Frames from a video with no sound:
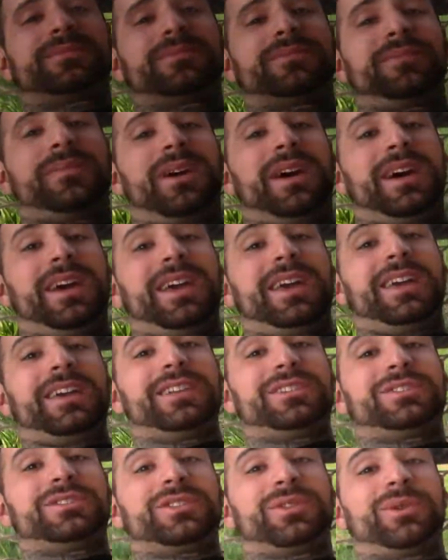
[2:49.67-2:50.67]
my
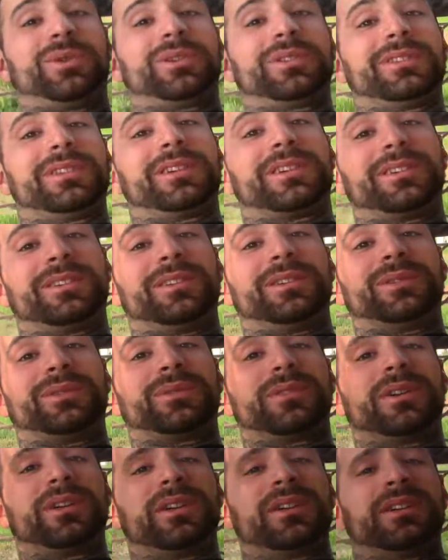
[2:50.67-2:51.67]
age or let
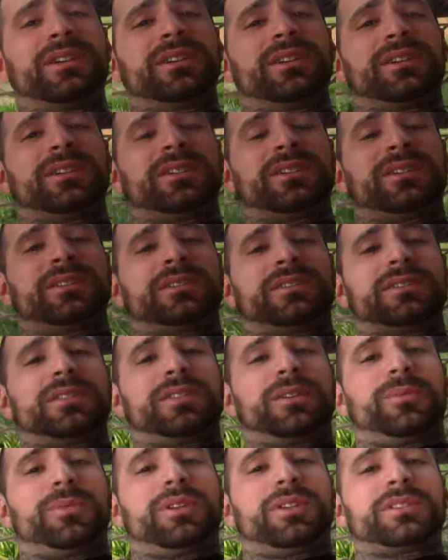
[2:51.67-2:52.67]
alone
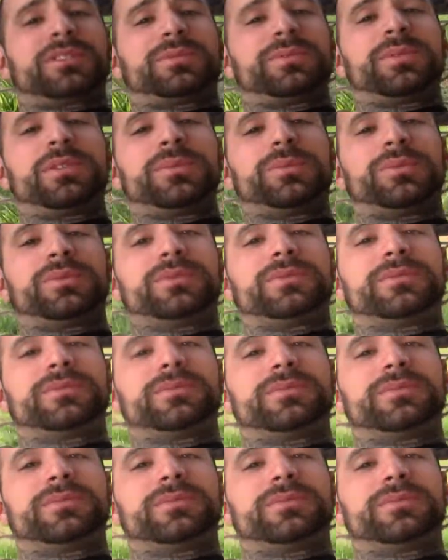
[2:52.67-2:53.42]
amongst people.